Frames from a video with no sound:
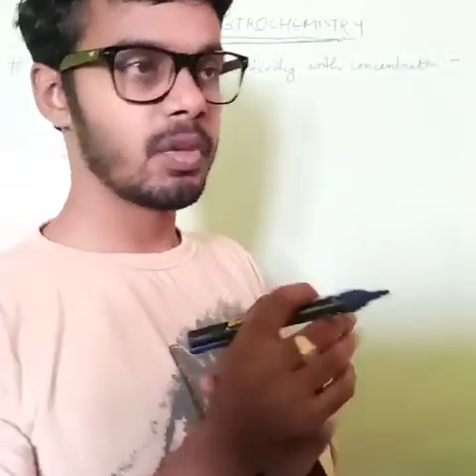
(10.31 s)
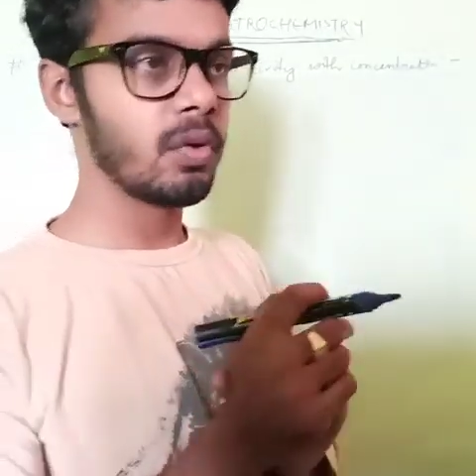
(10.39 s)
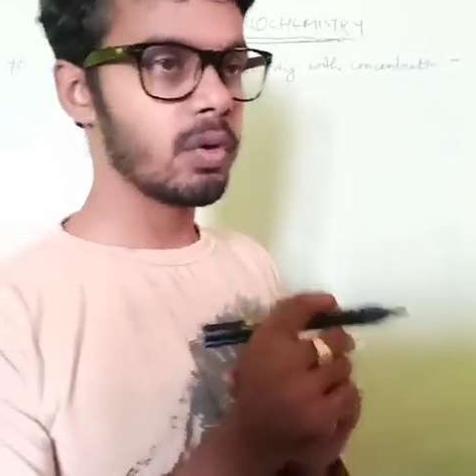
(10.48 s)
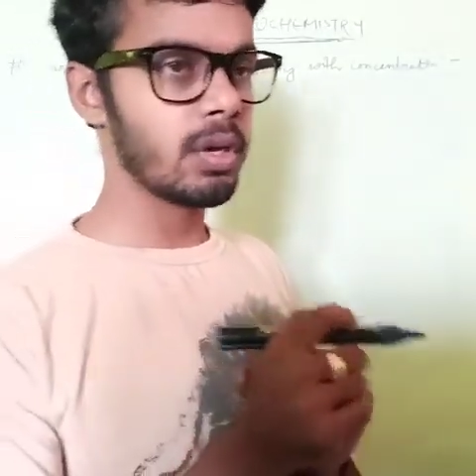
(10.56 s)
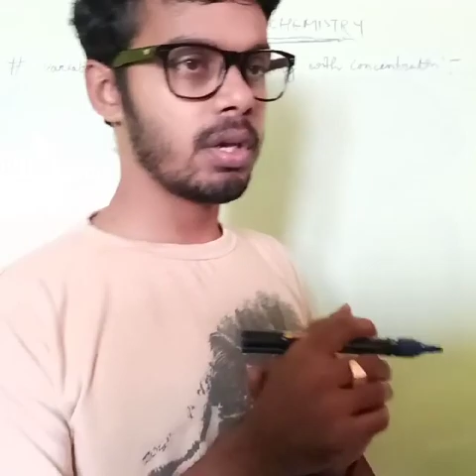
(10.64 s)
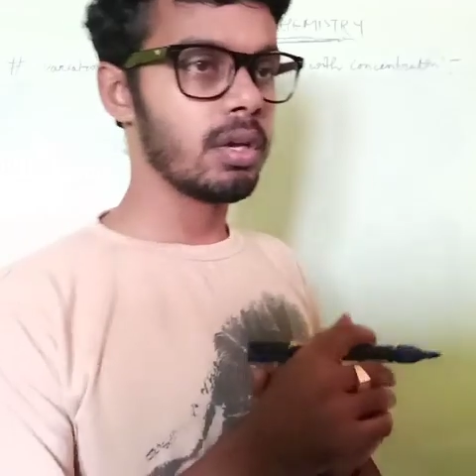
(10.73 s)

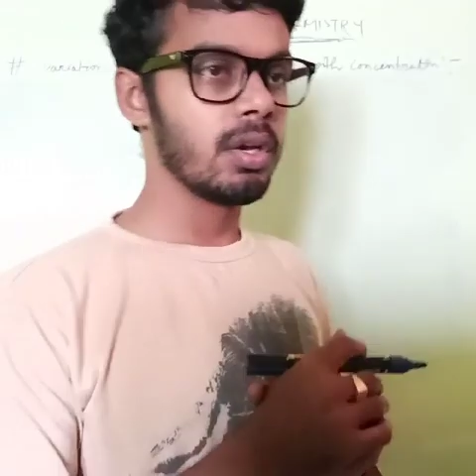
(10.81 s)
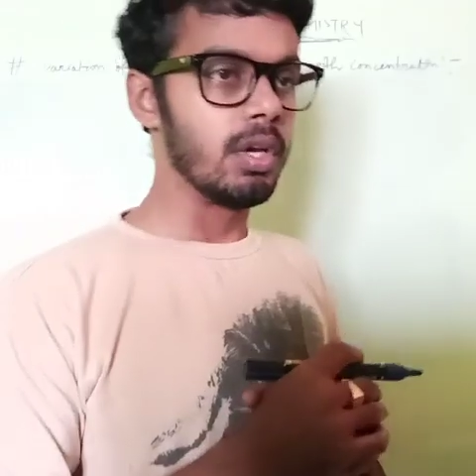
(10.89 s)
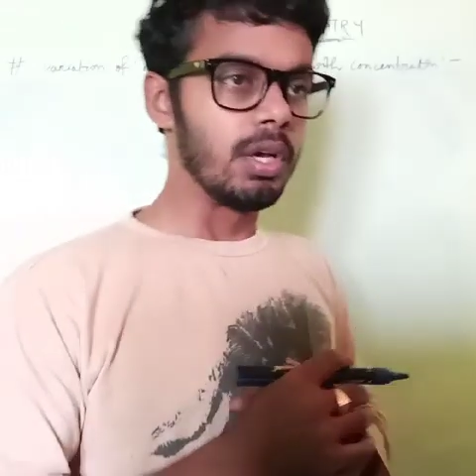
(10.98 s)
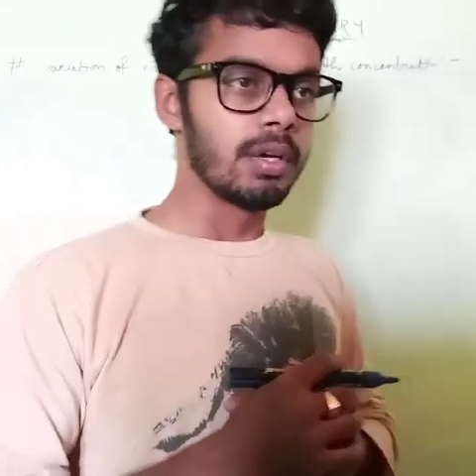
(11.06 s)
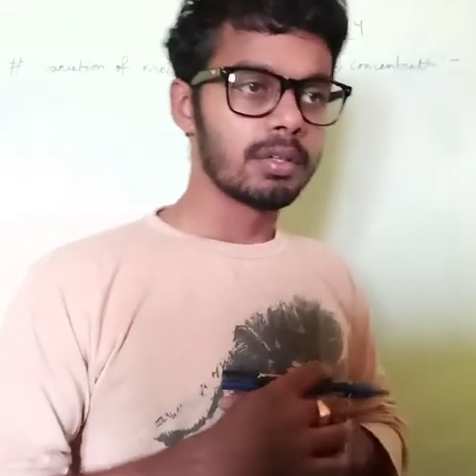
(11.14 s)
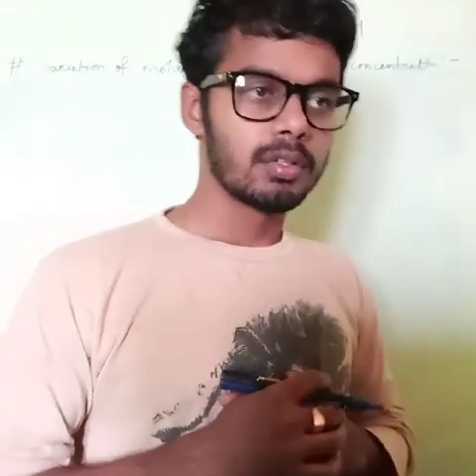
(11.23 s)
Okay,
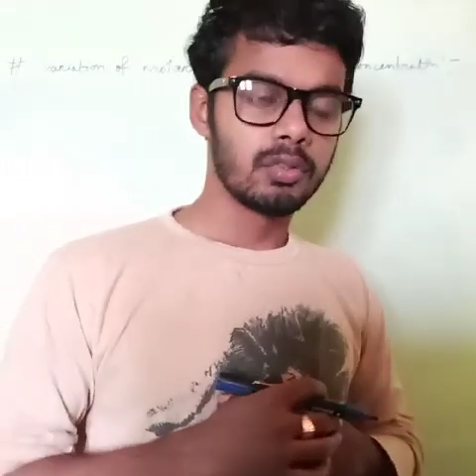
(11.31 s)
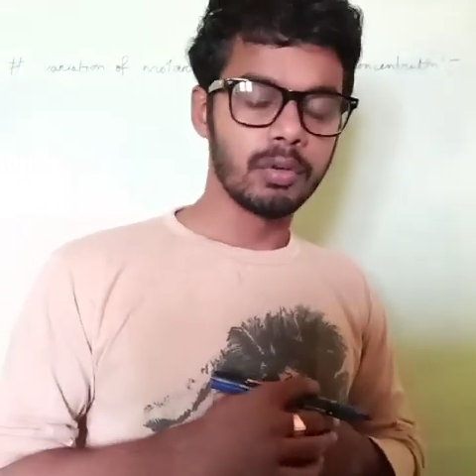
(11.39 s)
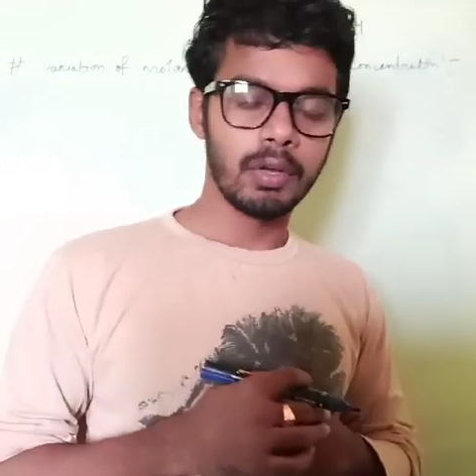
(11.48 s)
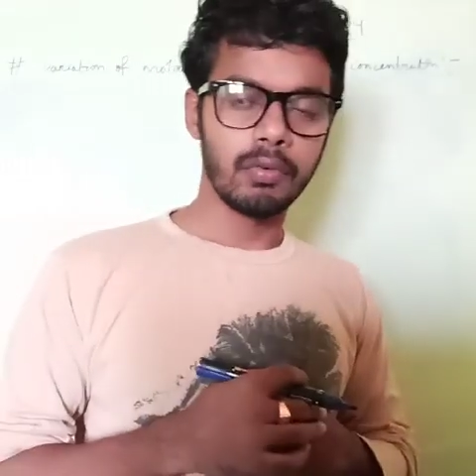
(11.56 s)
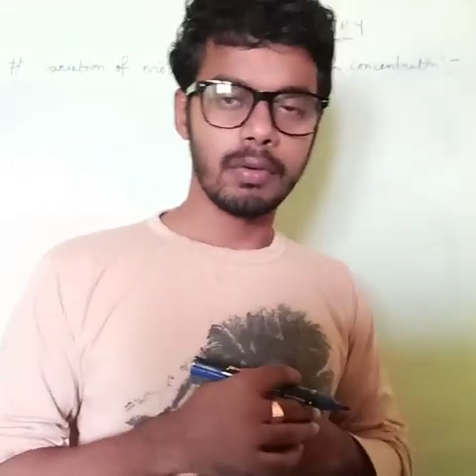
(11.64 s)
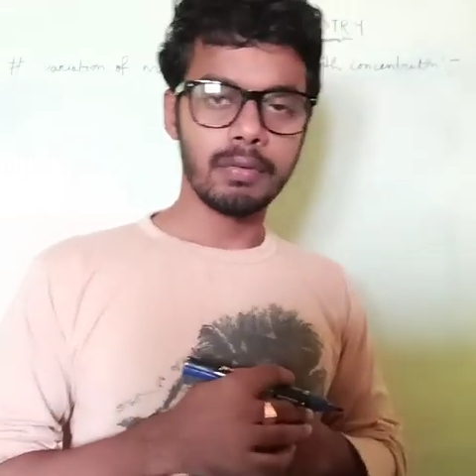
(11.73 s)

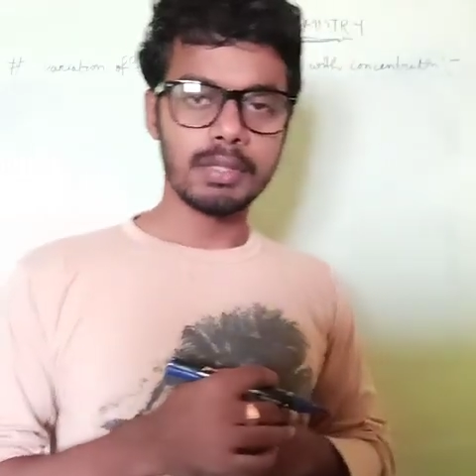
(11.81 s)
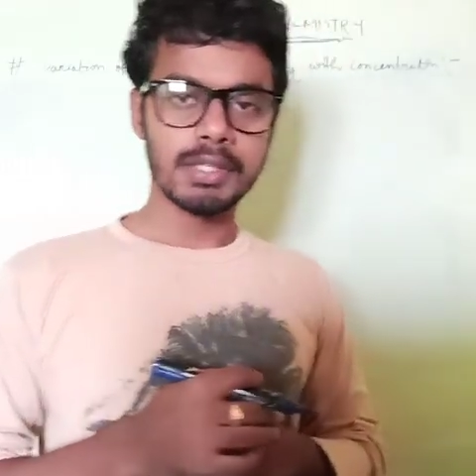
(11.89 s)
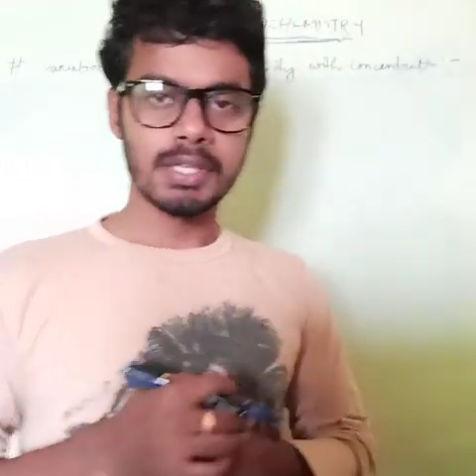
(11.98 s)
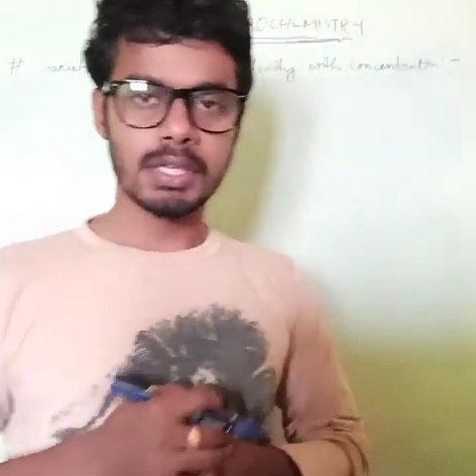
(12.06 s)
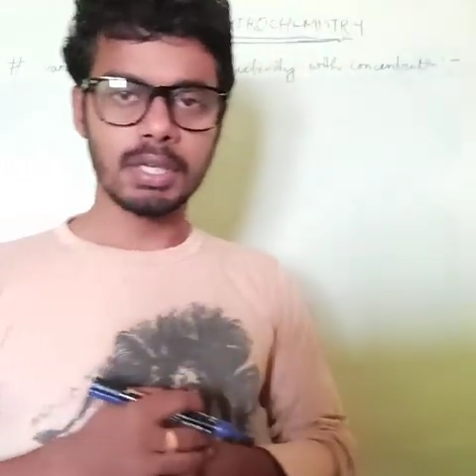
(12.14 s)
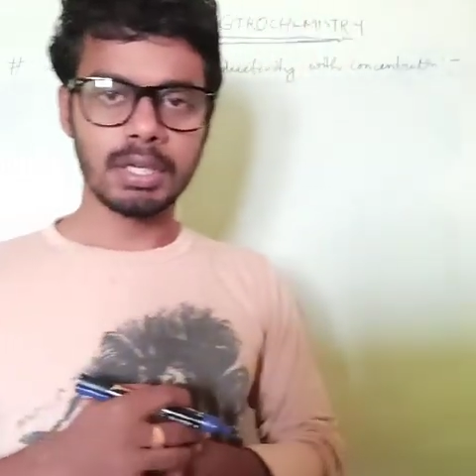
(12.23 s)
today we will
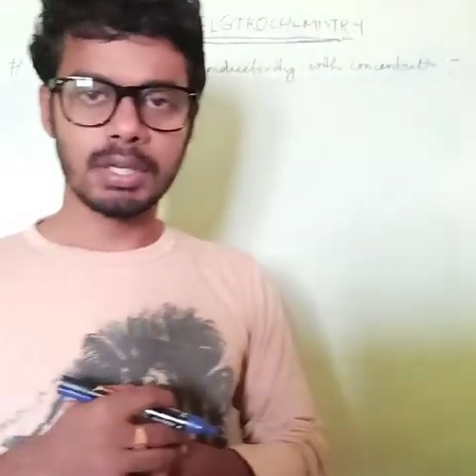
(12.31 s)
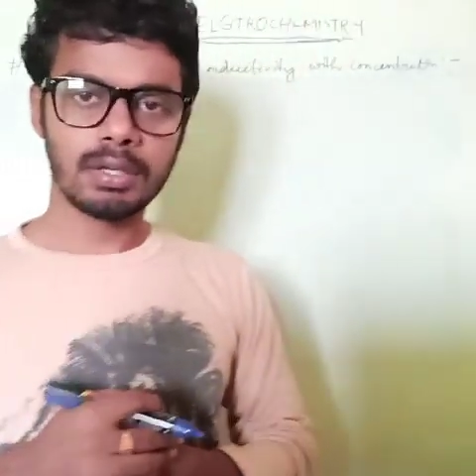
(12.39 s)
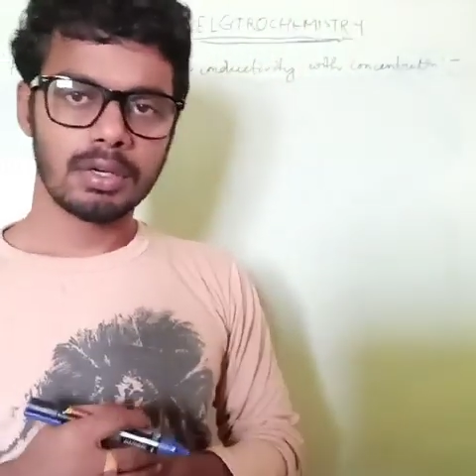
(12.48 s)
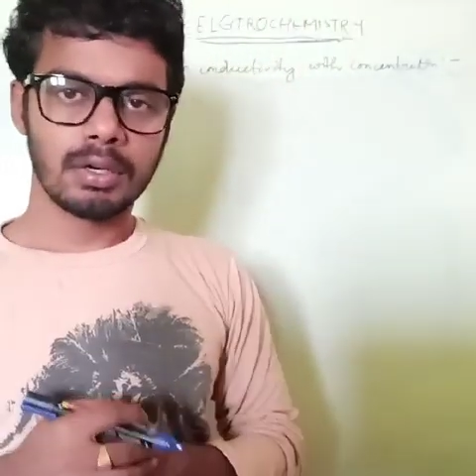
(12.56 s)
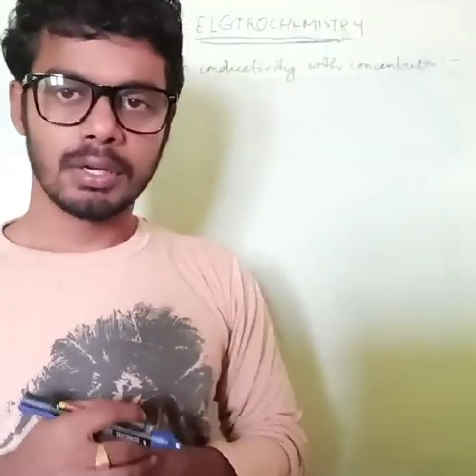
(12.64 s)
see